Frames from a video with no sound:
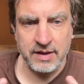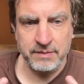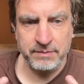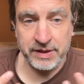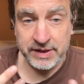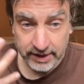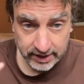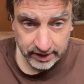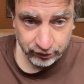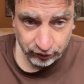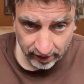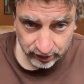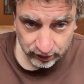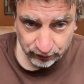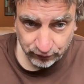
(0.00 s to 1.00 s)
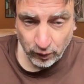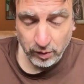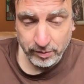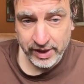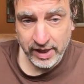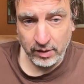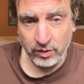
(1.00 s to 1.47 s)
particularly
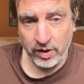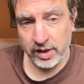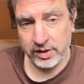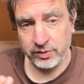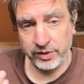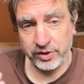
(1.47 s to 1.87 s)
transformer networks,